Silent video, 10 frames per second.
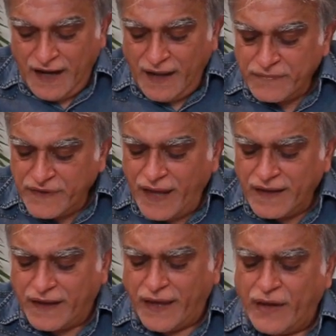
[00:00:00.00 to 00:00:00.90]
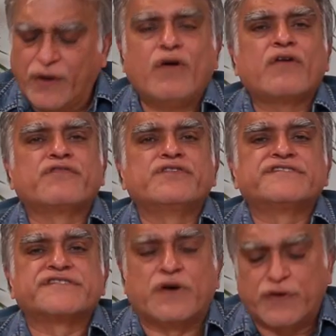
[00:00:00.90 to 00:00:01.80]
I'm thanking God for
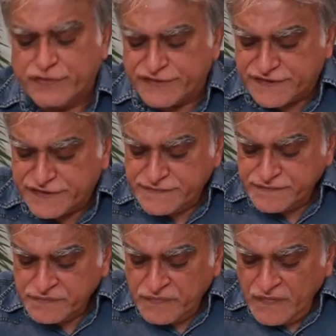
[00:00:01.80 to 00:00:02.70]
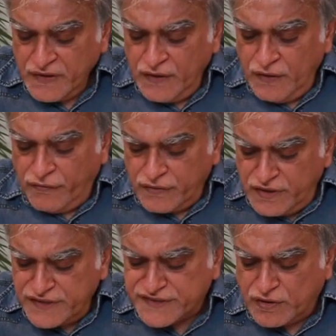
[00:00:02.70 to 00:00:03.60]
this cause. For
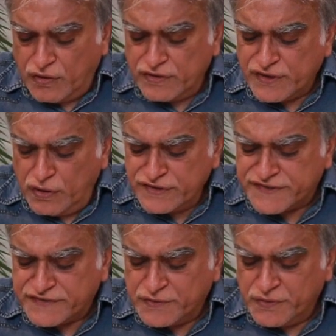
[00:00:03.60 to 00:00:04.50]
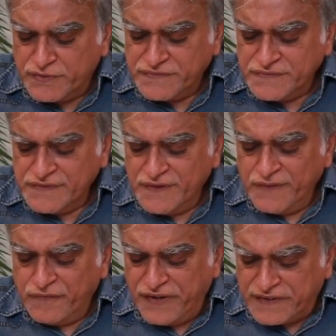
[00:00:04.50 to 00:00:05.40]
this cause also,
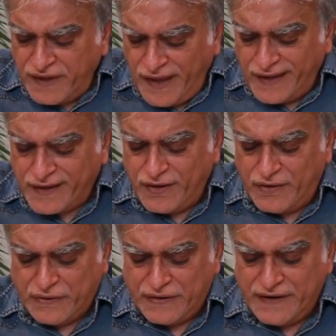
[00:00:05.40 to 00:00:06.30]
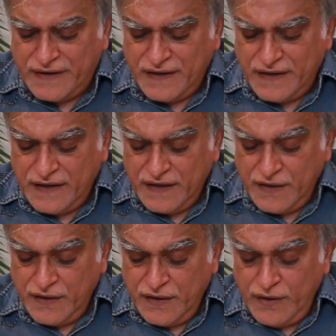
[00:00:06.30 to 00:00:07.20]
we thank God
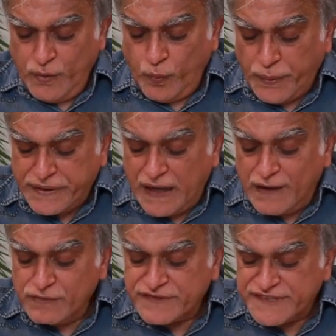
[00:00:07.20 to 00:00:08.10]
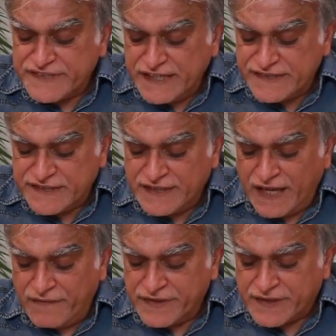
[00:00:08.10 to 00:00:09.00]
without
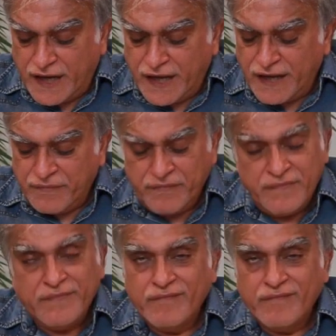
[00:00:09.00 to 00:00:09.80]
ceasing every time,